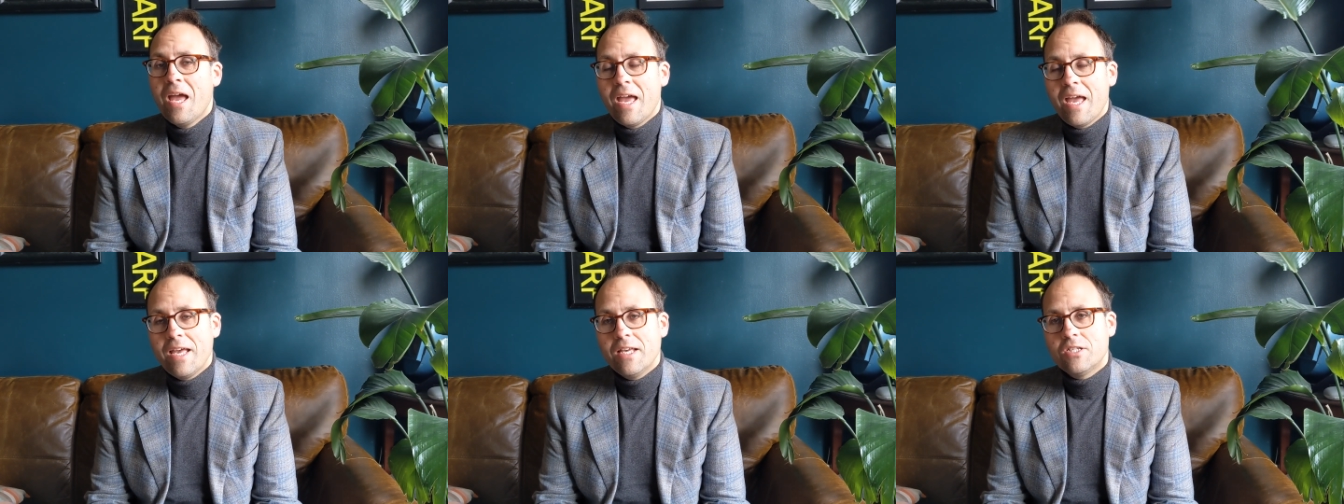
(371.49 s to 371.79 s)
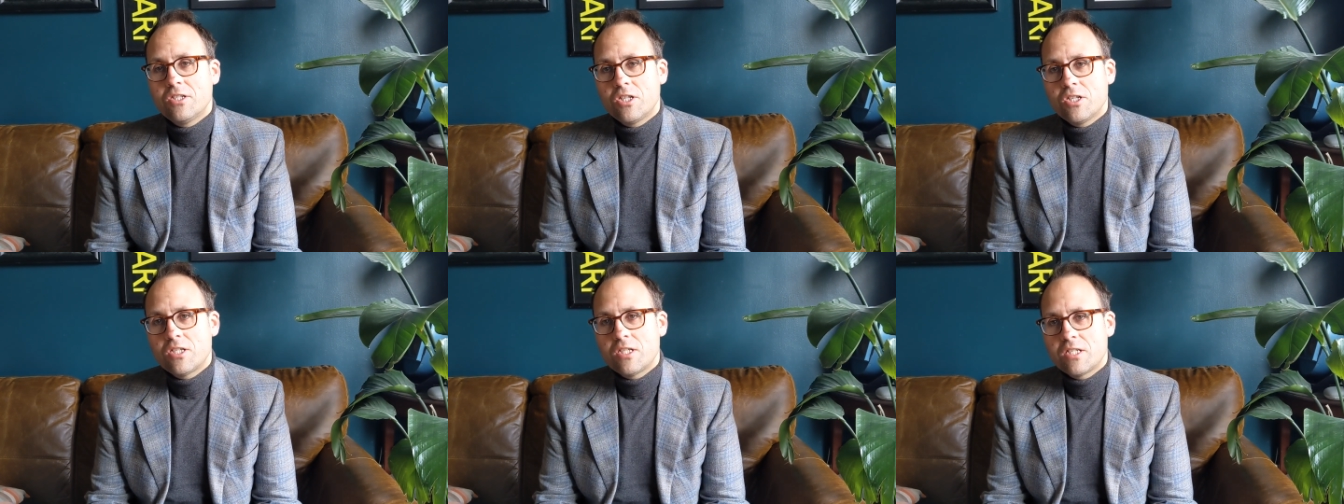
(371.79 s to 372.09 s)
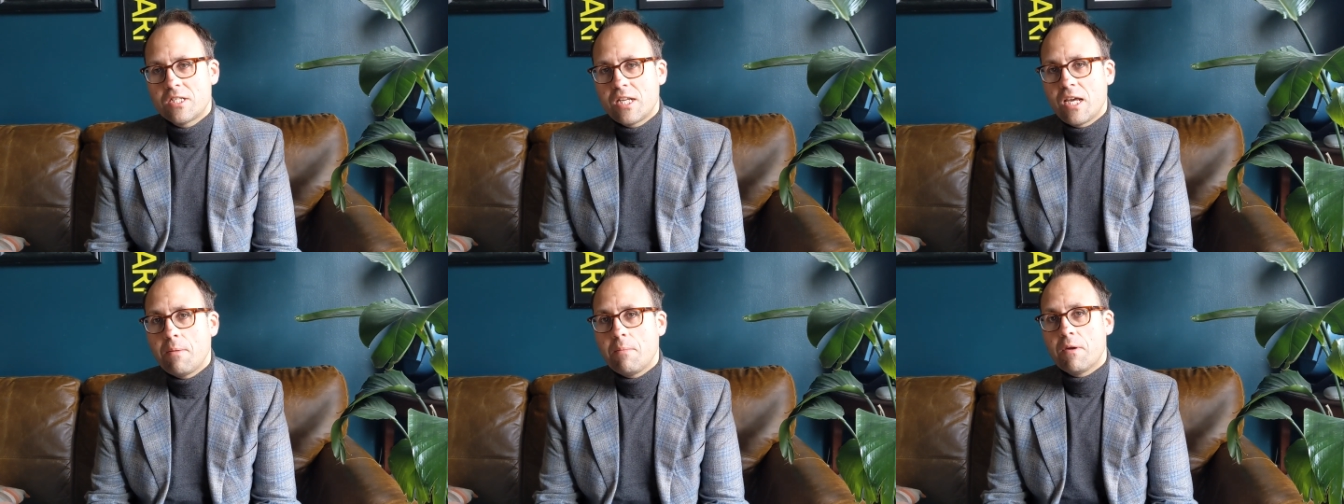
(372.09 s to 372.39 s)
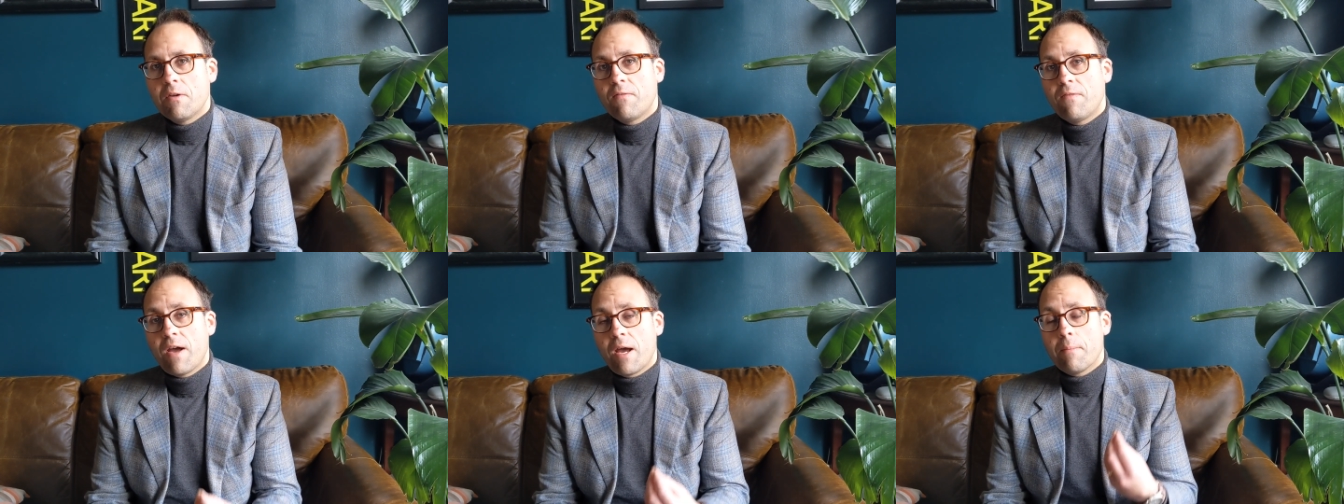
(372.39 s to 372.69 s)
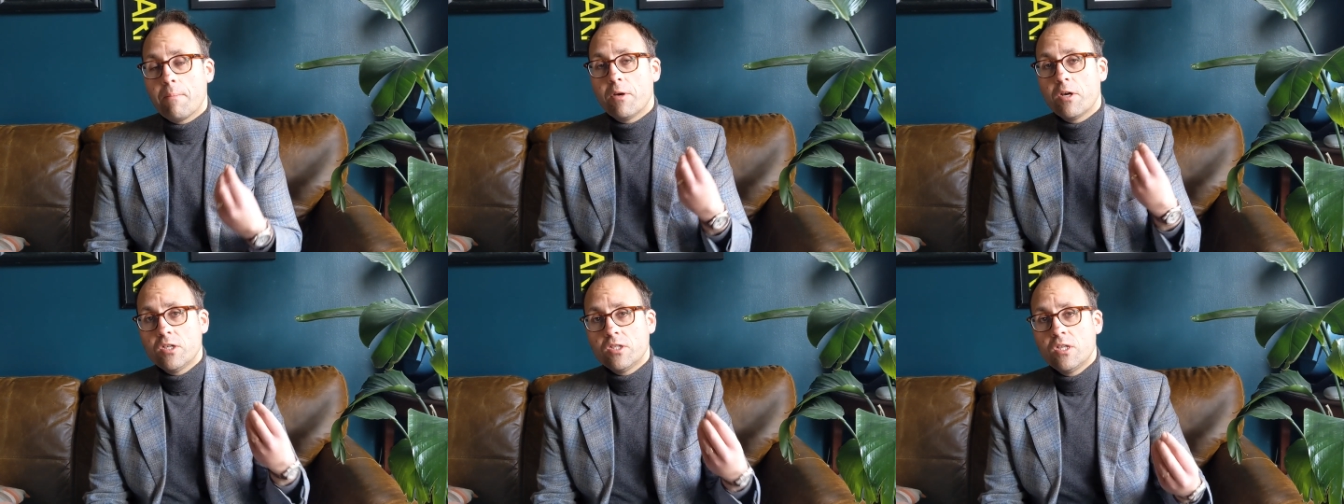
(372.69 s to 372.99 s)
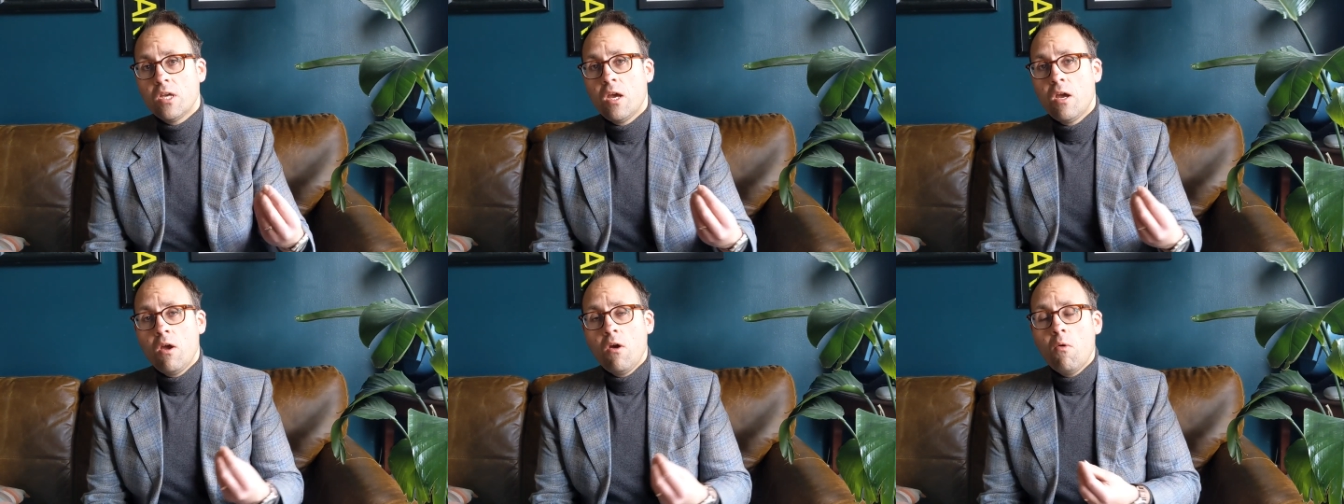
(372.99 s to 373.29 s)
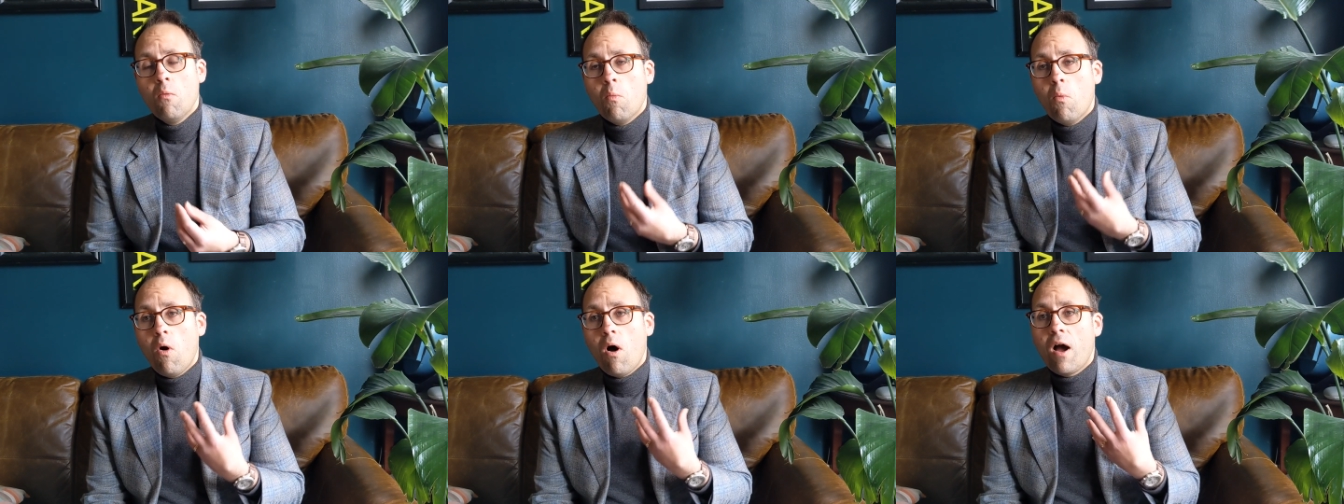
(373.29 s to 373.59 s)
It's just a statement of fact, because
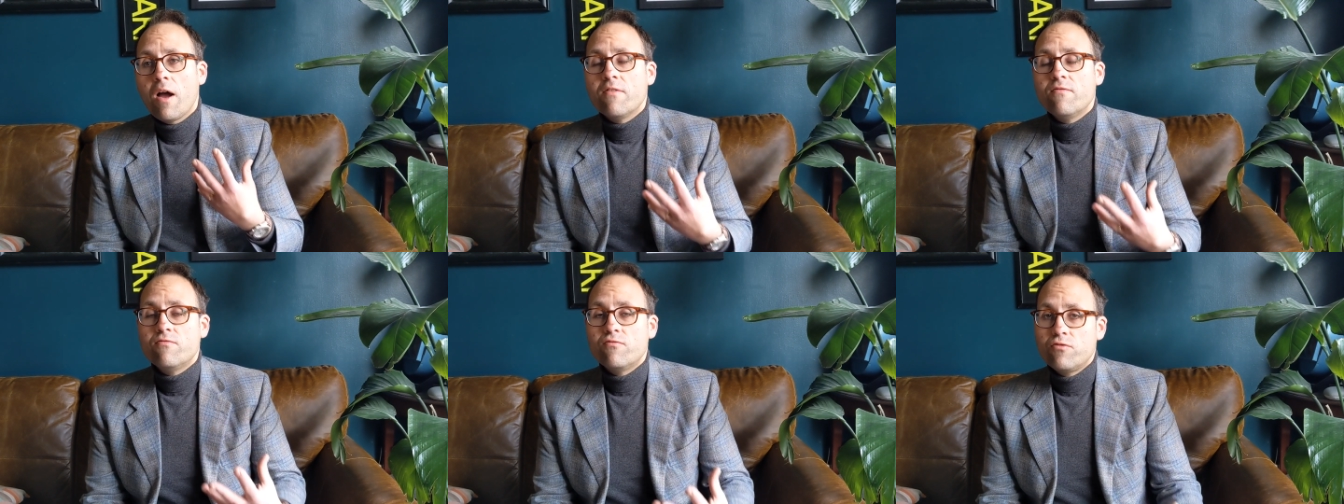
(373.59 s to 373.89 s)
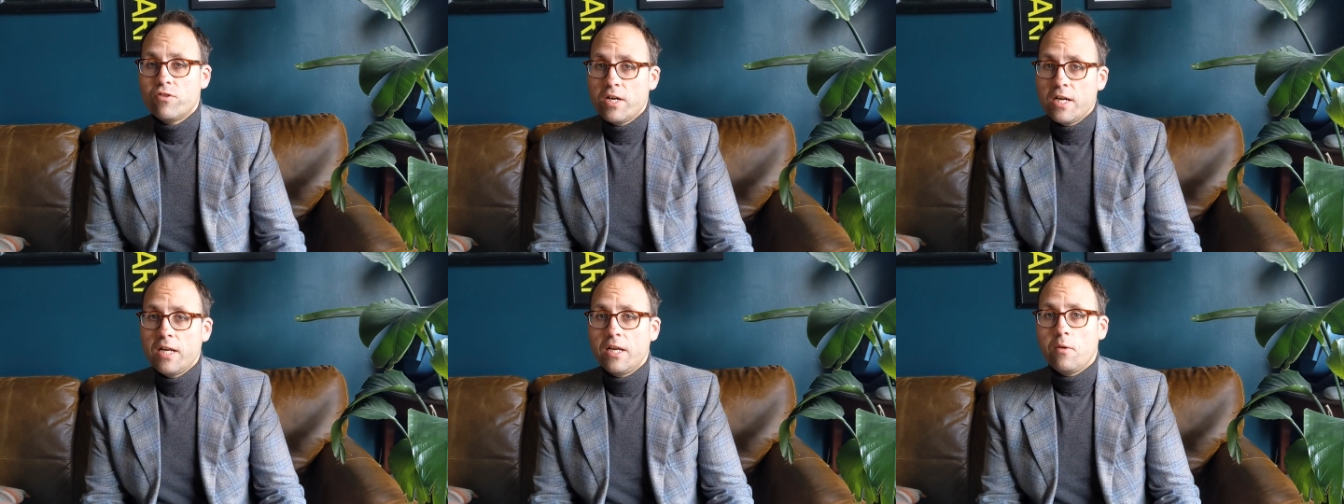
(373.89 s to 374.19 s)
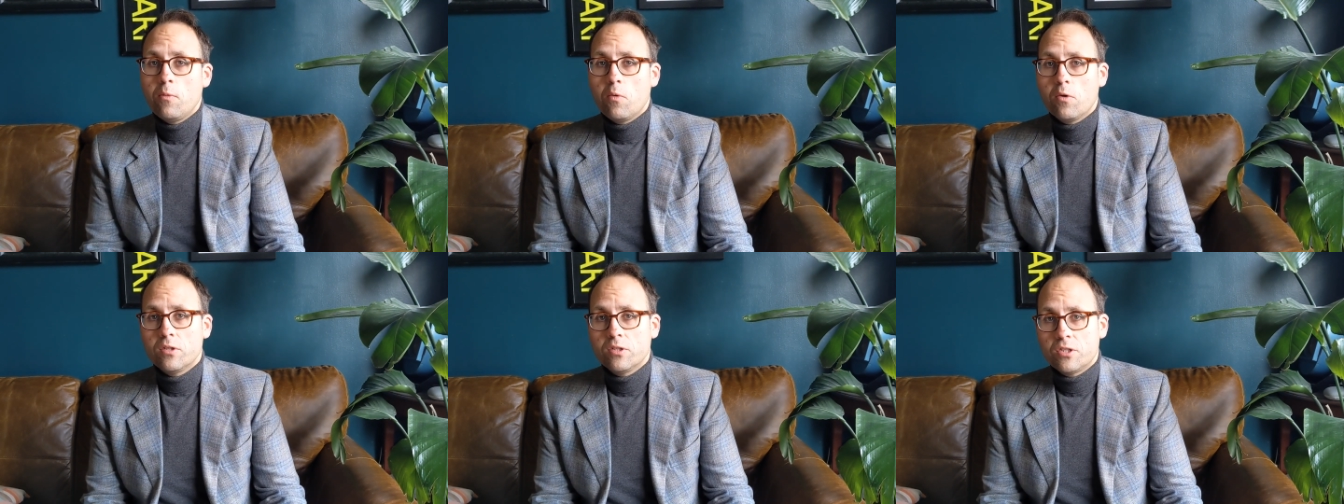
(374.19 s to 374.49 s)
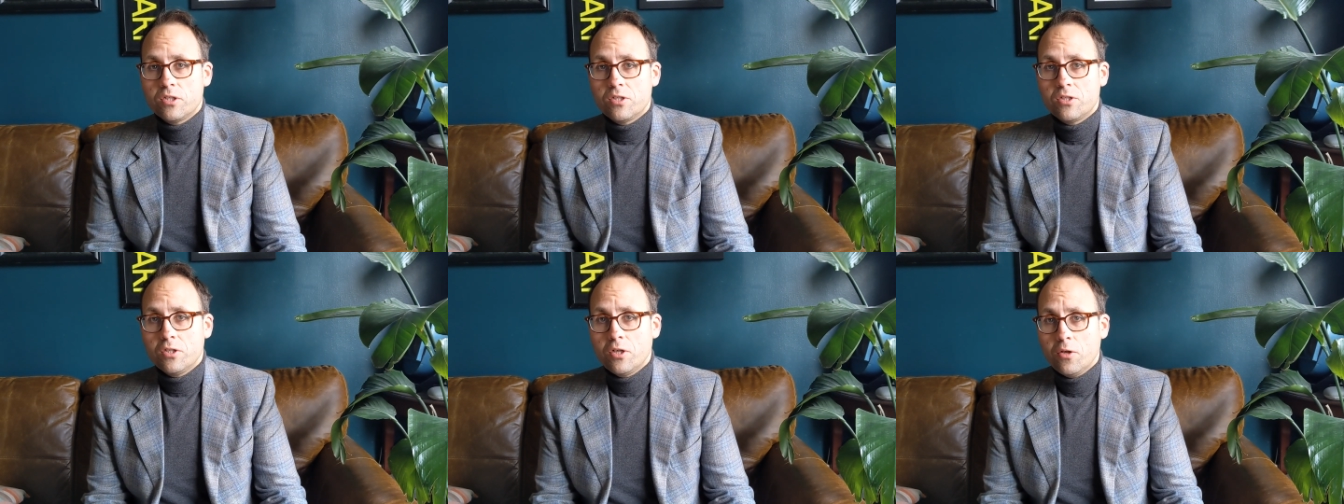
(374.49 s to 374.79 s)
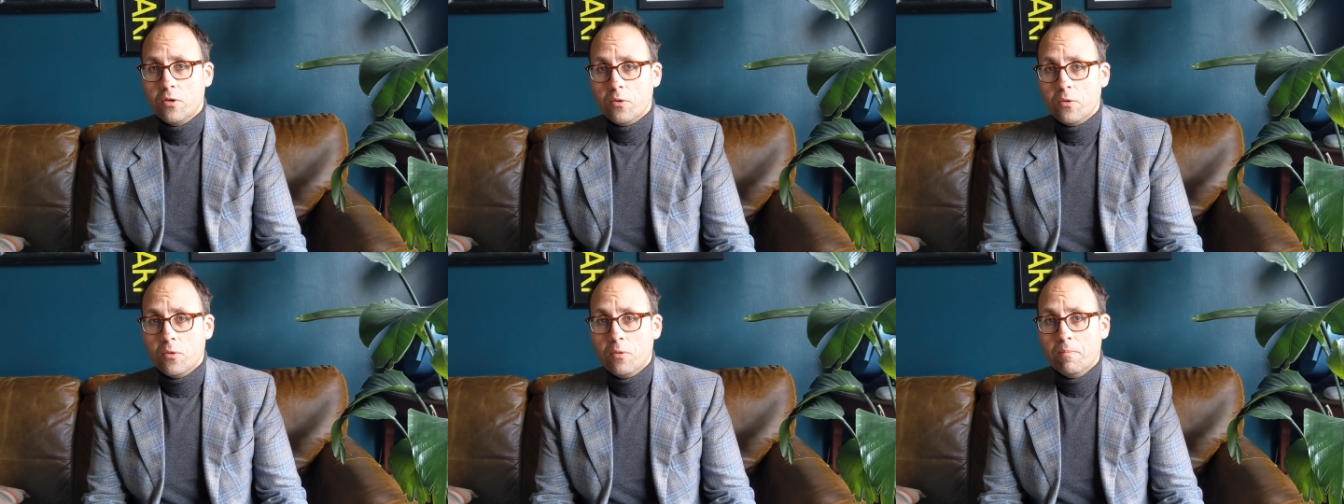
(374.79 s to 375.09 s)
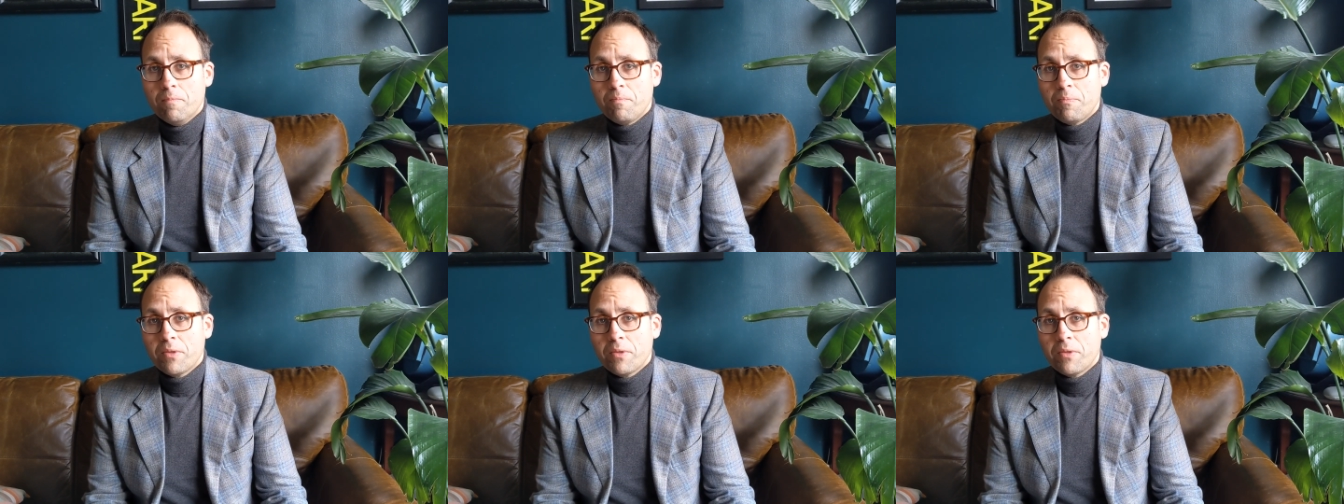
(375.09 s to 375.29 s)
what I really want to do